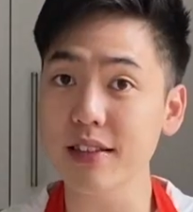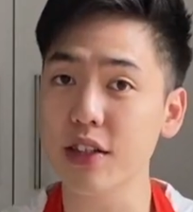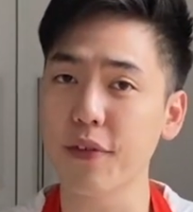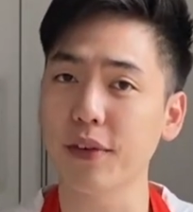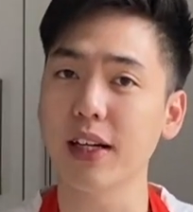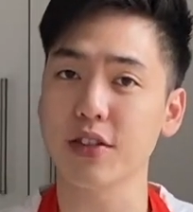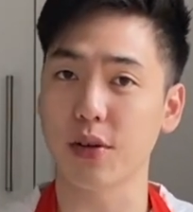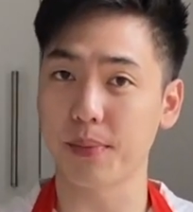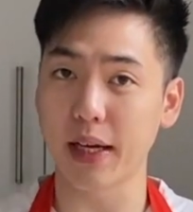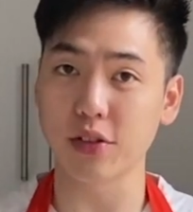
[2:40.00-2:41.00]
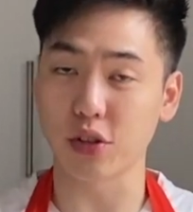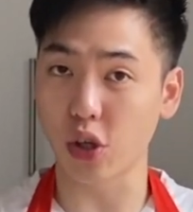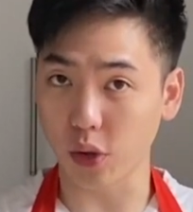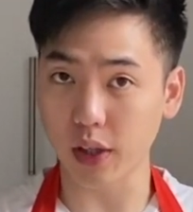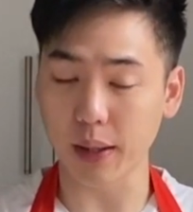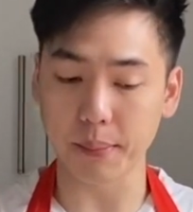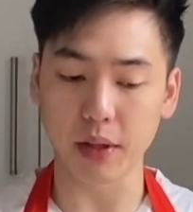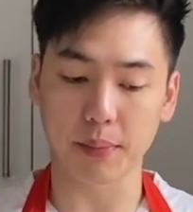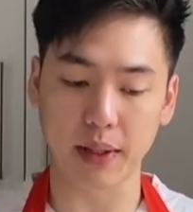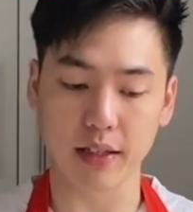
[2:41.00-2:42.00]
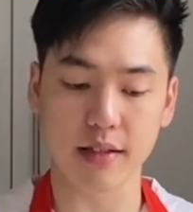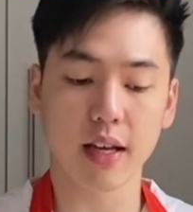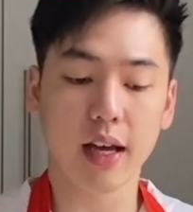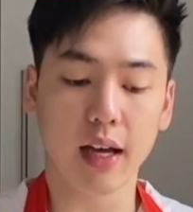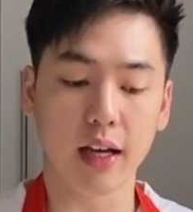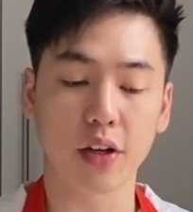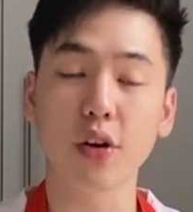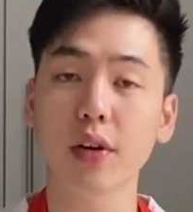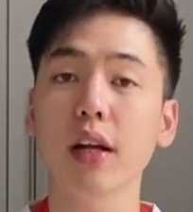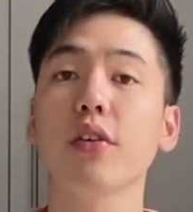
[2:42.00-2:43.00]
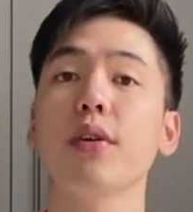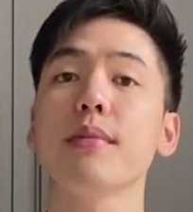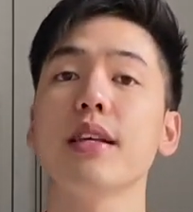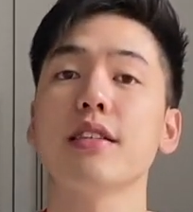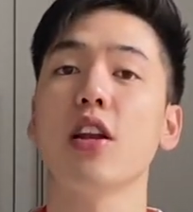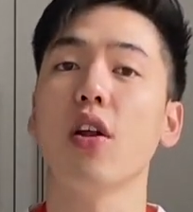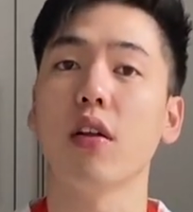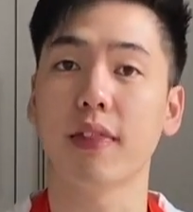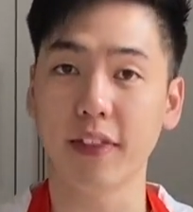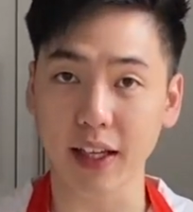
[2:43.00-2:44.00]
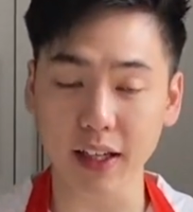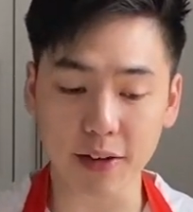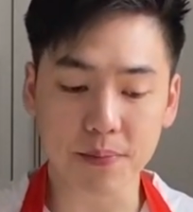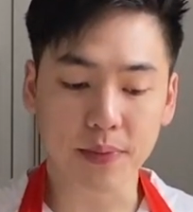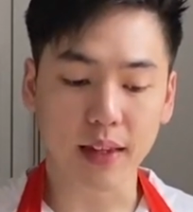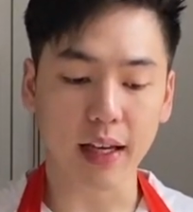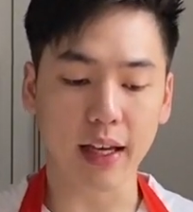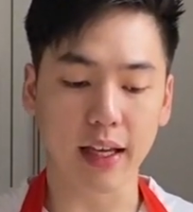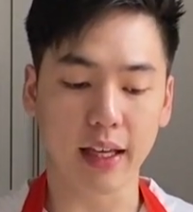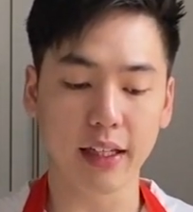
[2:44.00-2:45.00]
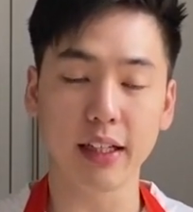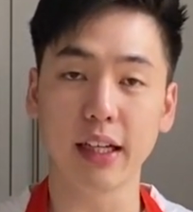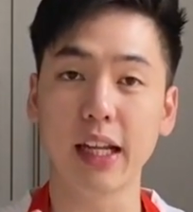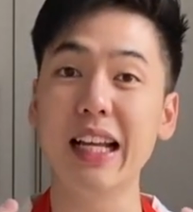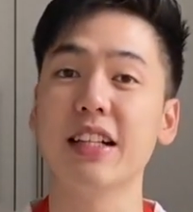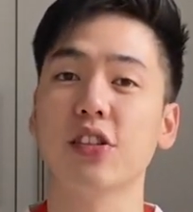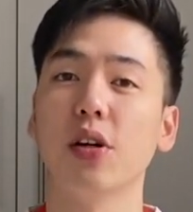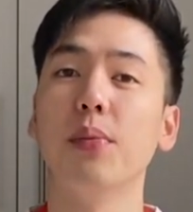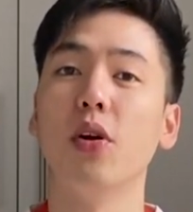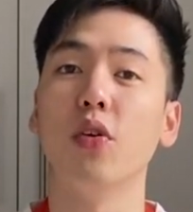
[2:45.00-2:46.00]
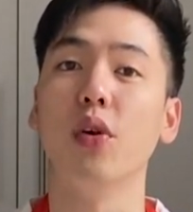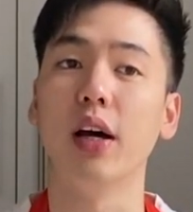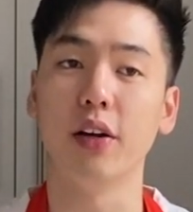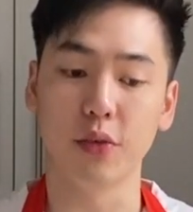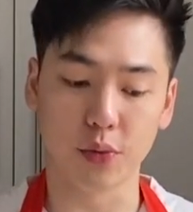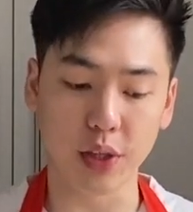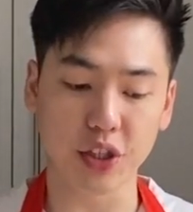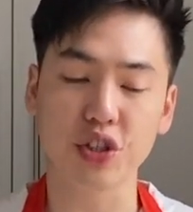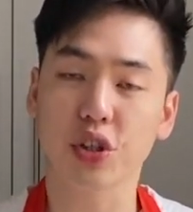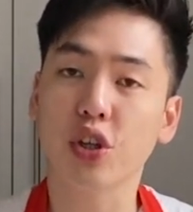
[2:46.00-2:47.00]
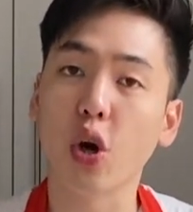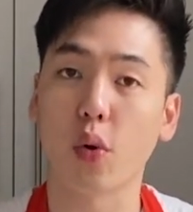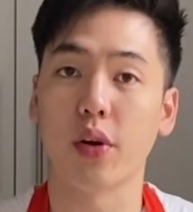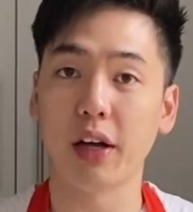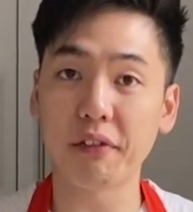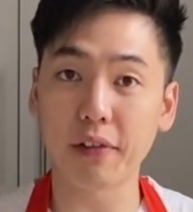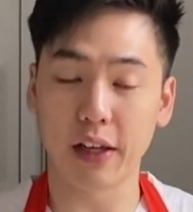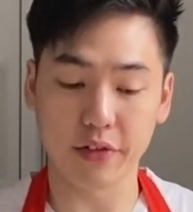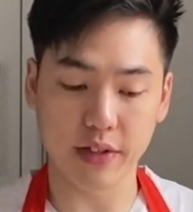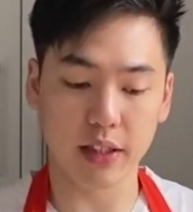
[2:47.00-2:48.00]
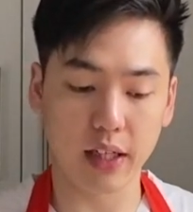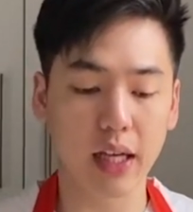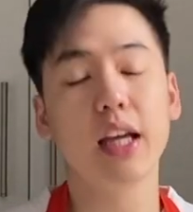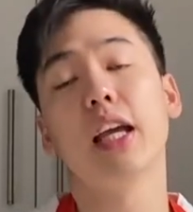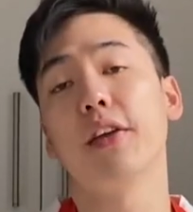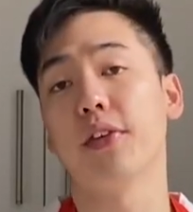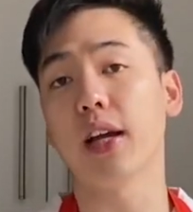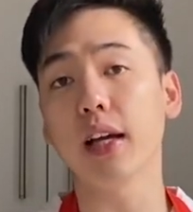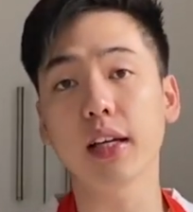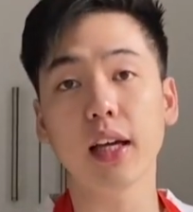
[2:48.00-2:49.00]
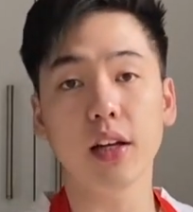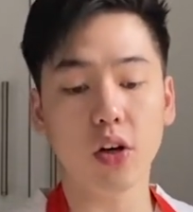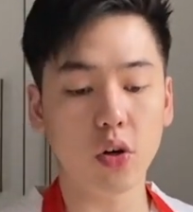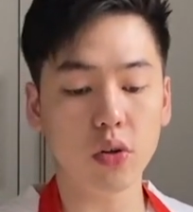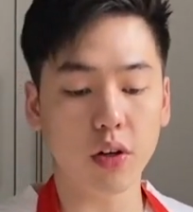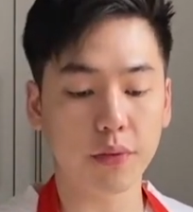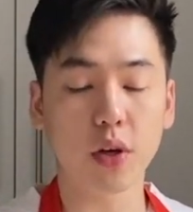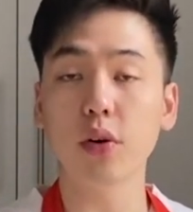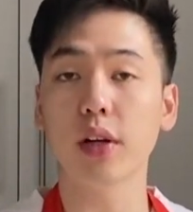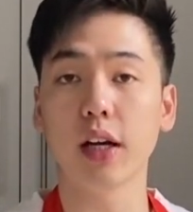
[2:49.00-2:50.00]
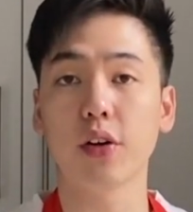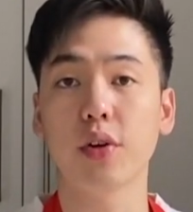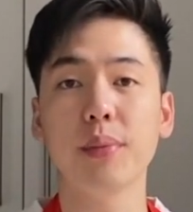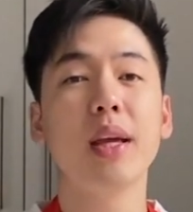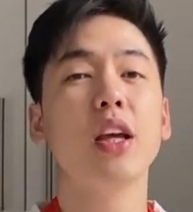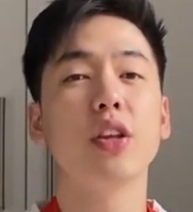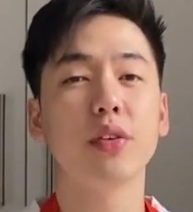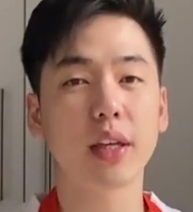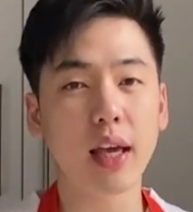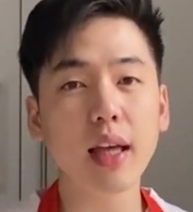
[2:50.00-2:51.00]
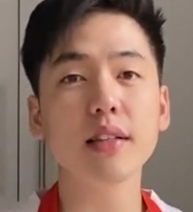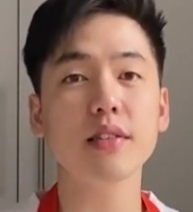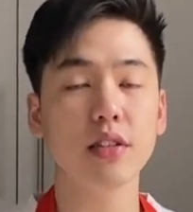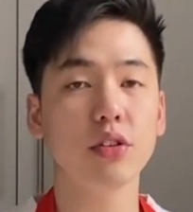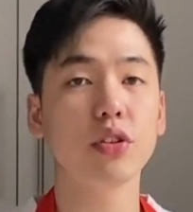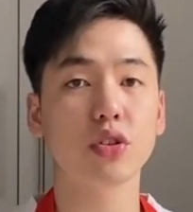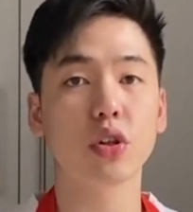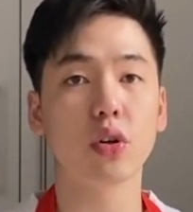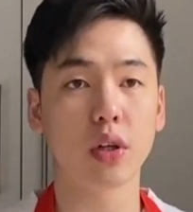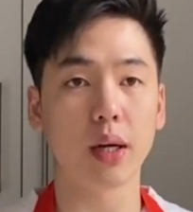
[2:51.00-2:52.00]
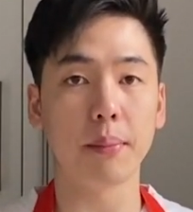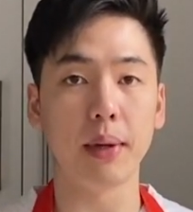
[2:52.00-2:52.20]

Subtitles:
is different as compared to coconut milk because coconut cream is a lot thicker and it's got more rich coconut flavors in there. If you can't get hold of coconut cream, you can still use coconut